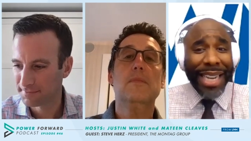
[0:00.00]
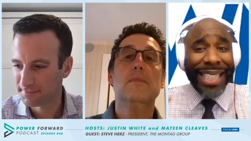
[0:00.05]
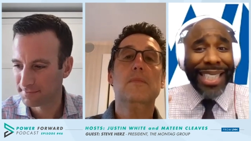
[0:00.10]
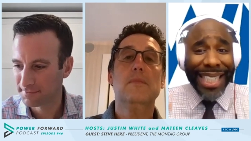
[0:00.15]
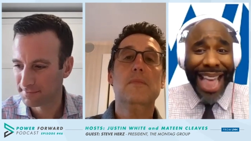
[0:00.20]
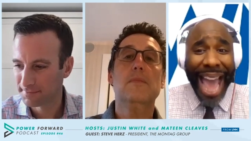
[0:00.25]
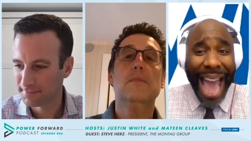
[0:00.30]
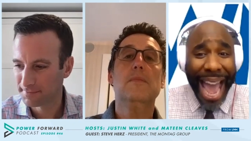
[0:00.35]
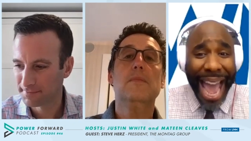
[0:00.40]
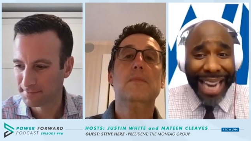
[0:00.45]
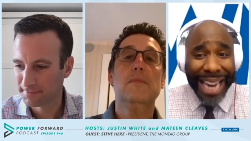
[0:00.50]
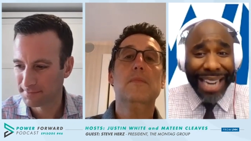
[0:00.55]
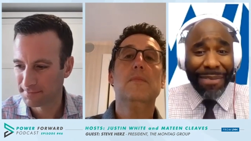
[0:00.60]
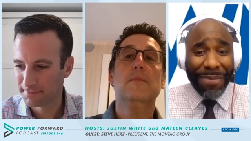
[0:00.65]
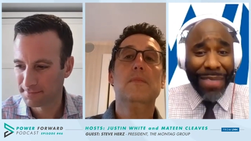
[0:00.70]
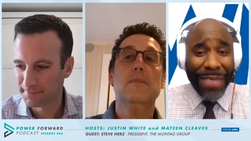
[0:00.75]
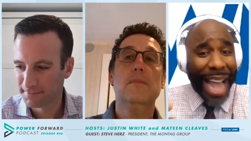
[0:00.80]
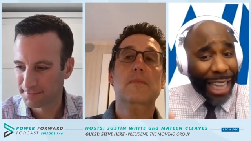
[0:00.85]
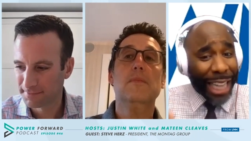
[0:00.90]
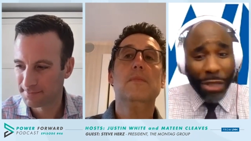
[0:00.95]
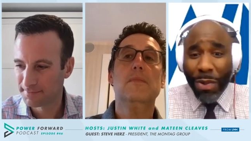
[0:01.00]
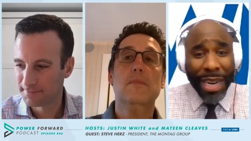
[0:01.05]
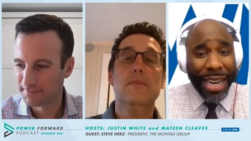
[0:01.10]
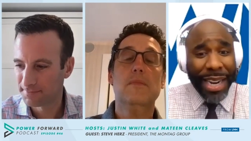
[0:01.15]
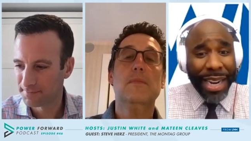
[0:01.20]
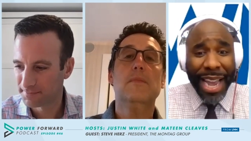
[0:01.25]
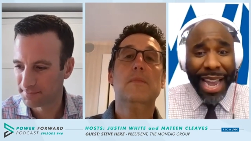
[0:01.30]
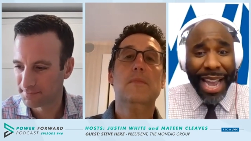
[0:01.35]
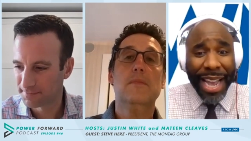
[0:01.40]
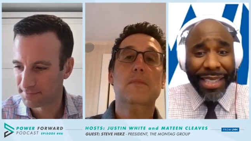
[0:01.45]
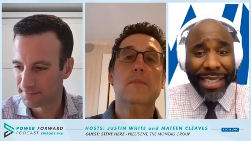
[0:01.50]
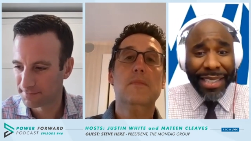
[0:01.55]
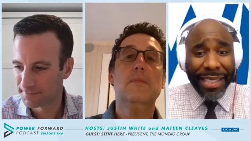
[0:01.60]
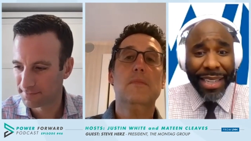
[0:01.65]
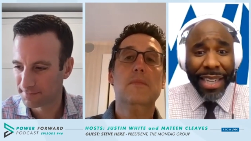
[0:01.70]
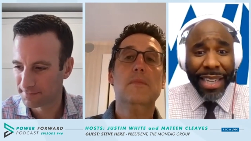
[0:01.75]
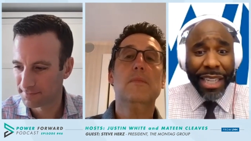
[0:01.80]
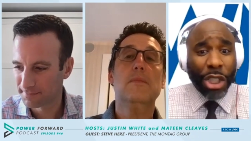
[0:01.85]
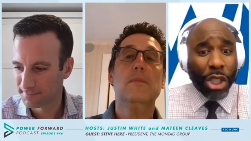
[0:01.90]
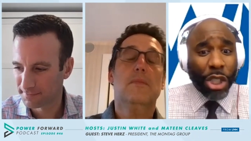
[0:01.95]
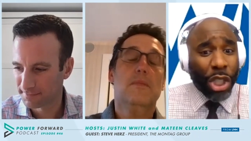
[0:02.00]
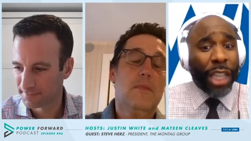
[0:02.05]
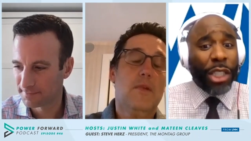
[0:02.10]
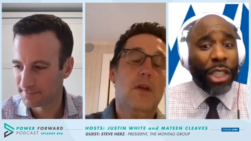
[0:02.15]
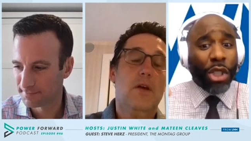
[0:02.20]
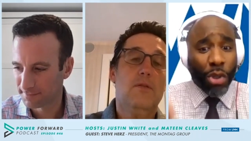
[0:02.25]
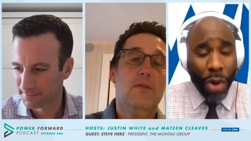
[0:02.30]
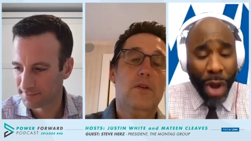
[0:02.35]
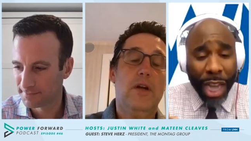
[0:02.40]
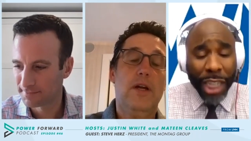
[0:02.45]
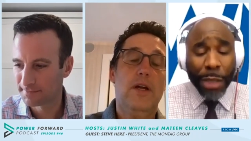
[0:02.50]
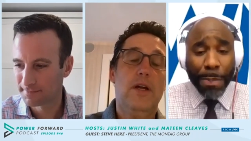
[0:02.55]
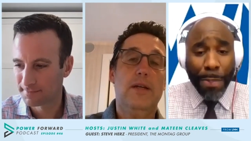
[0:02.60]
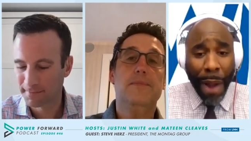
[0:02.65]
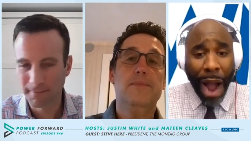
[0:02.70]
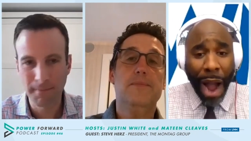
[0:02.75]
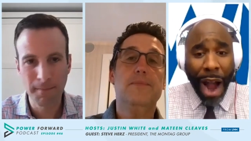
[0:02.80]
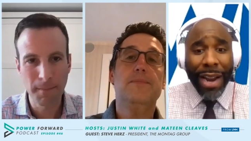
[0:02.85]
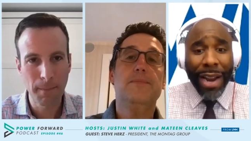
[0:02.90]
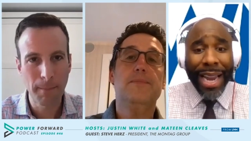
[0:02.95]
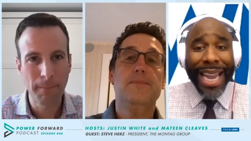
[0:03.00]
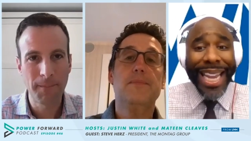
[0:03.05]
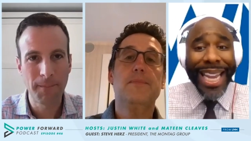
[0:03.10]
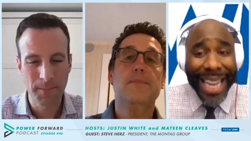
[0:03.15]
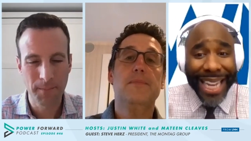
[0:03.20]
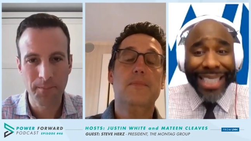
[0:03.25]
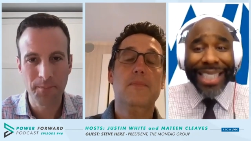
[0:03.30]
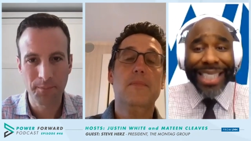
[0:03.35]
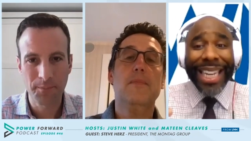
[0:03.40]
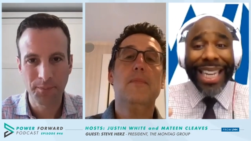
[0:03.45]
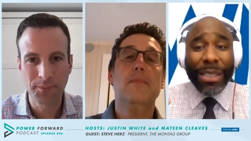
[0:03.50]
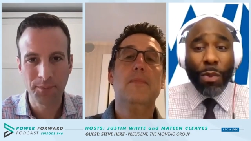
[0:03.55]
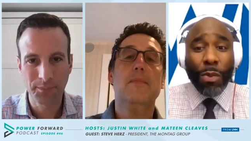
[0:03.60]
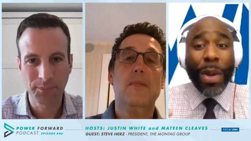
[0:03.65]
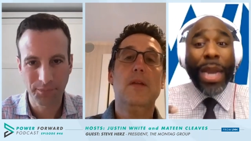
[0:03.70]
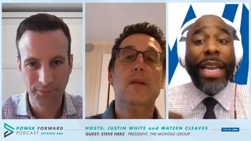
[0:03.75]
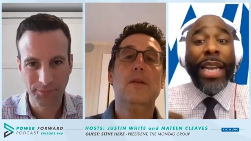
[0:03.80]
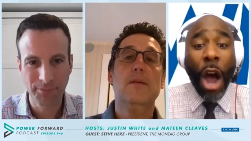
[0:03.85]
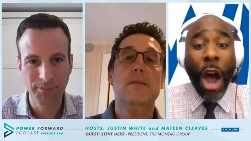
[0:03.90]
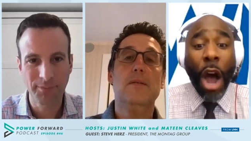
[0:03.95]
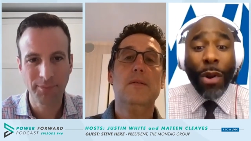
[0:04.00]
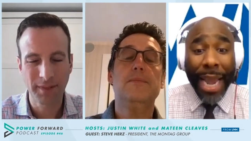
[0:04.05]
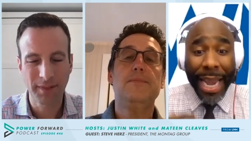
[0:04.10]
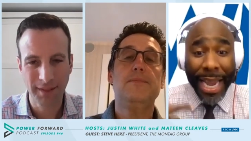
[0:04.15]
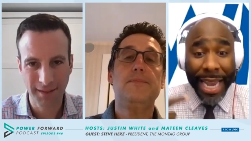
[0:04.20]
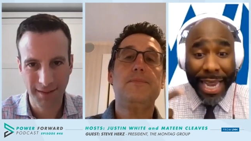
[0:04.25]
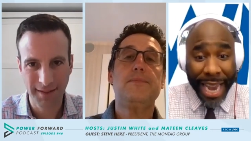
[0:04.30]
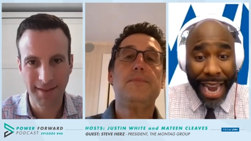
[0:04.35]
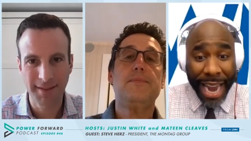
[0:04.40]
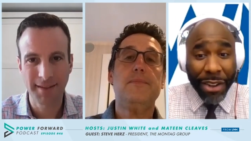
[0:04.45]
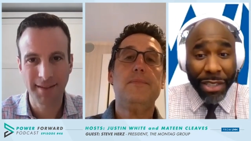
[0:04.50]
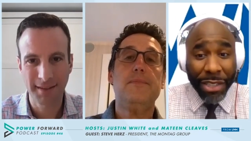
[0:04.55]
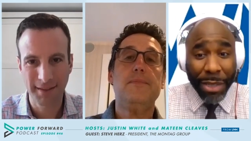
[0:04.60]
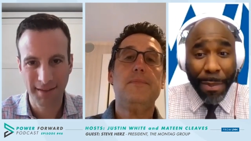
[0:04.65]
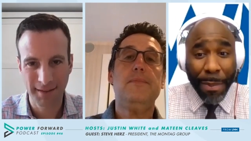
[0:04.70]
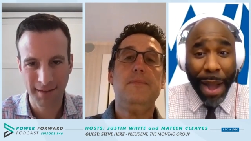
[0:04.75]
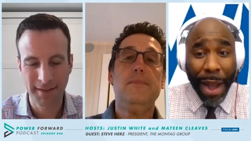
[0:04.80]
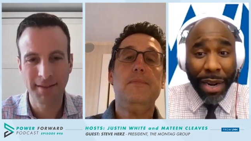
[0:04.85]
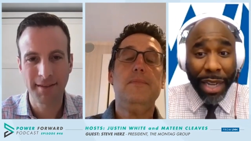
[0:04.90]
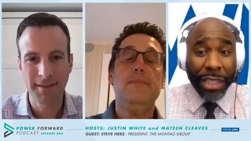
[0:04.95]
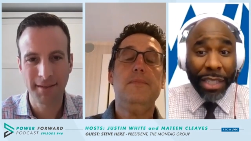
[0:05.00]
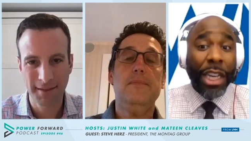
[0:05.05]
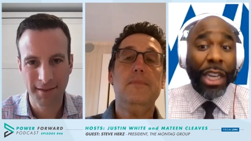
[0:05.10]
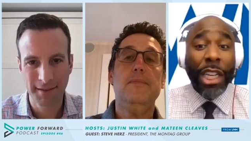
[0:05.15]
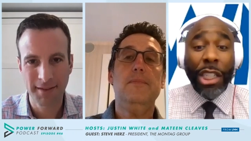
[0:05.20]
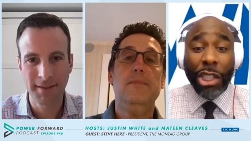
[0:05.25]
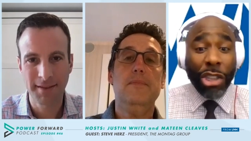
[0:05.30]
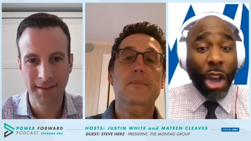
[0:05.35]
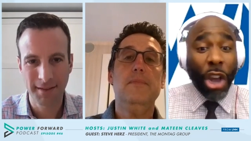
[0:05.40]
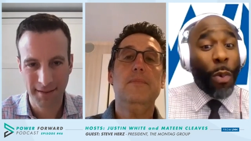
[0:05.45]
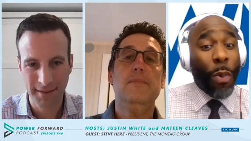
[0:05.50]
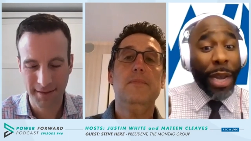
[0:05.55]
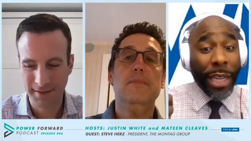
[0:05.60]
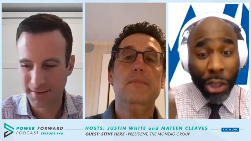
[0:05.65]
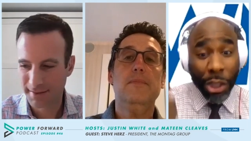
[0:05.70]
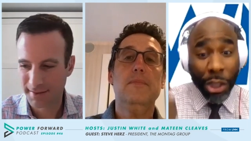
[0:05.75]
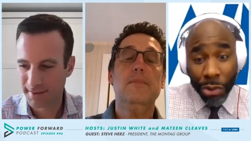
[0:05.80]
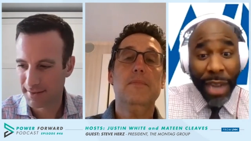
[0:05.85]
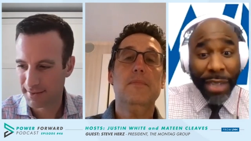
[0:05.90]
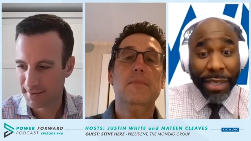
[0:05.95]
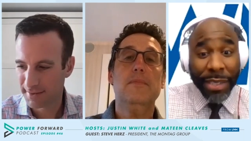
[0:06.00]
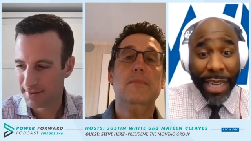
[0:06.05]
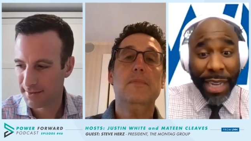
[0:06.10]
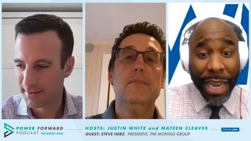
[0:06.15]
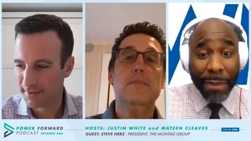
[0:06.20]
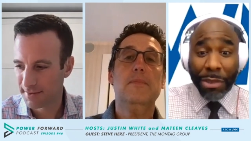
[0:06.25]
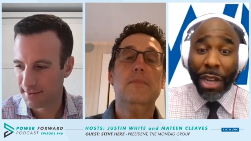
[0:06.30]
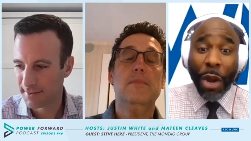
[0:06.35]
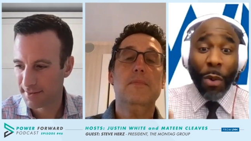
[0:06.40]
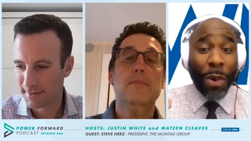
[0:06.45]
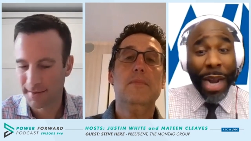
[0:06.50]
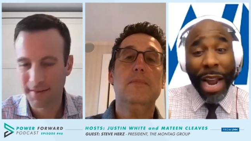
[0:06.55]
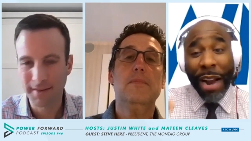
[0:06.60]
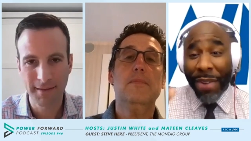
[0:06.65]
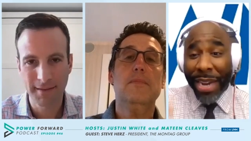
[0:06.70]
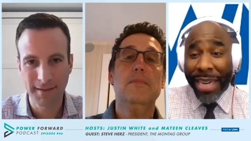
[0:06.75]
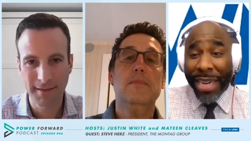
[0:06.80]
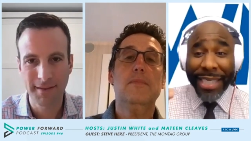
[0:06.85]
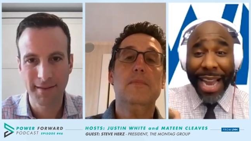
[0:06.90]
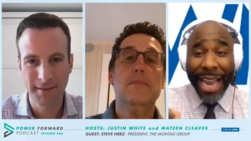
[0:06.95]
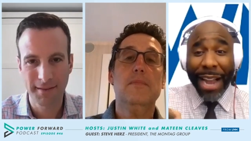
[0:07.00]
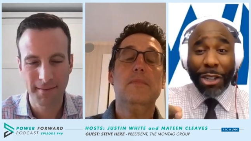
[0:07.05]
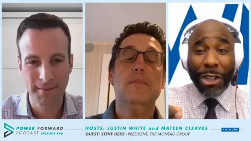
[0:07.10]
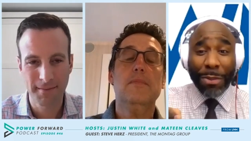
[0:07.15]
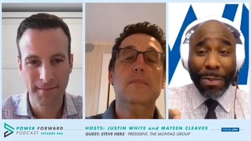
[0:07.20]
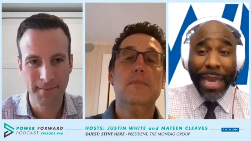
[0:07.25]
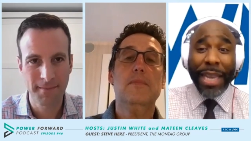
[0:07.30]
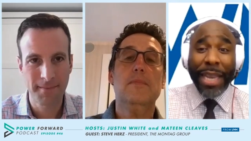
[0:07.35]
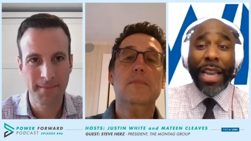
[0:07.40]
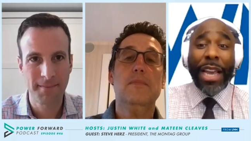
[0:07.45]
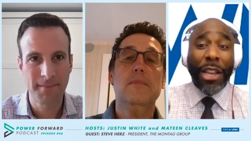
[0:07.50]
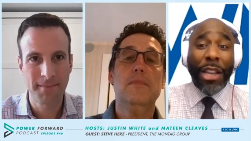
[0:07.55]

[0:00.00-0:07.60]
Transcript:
Speaker 1: is that's what it is. The trust part, he gets us. We know that he cares about us, so we trust him. So whenever he tells me,